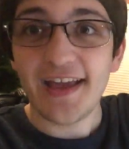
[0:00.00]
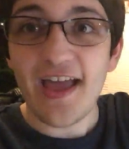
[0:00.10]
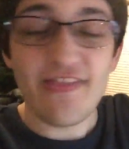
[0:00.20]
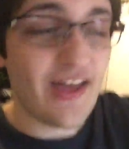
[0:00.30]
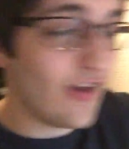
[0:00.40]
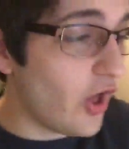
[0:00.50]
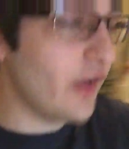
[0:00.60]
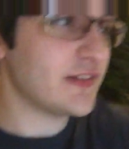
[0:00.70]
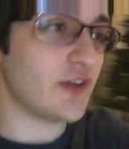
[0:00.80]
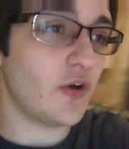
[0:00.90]
and then yeah,
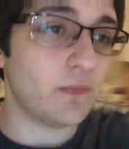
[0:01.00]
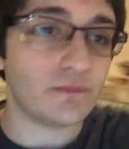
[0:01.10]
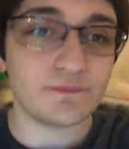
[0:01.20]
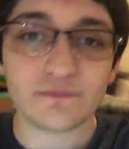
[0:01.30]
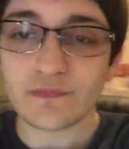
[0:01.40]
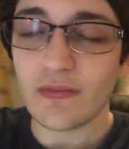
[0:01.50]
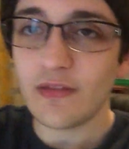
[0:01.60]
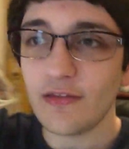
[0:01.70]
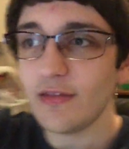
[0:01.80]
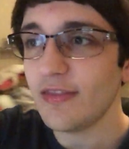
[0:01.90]
also... basically the
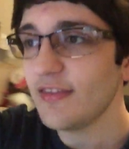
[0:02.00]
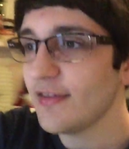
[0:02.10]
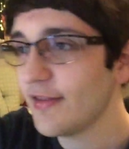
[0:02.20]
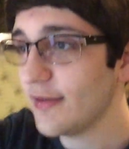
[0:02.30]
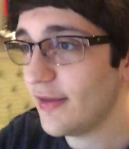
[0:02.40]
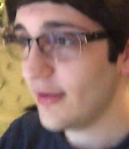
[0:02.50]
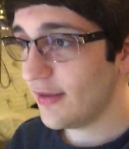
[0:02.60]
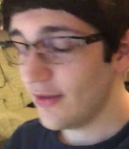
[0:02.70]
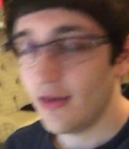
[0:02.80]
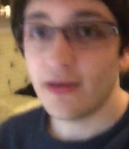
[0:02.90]
Guardians of the Galaxy this
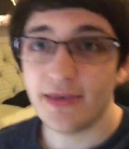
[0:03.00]
year.